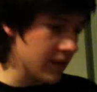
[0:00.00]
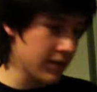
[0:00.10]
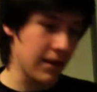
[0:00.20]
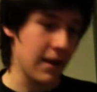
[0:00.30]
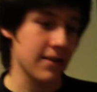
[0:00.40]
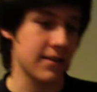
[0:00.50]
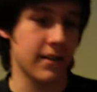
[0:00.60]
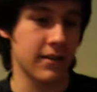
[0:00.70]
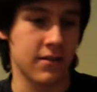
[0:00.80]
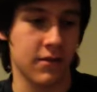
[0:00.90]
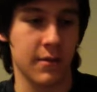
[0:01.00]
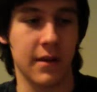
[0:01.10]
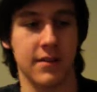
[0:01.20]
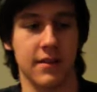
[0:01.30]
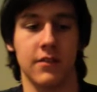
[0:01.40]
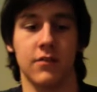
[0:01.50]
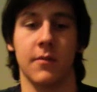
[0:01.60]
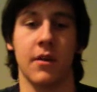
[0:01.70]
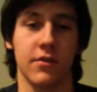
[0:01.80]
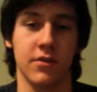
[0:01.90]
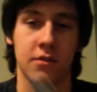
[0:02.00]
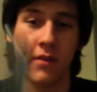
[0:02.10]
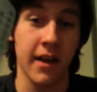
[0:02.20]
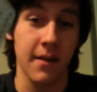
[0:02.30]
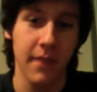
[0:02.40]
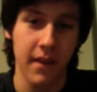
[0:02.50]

And the last thing to talk about is the little remote controller you get.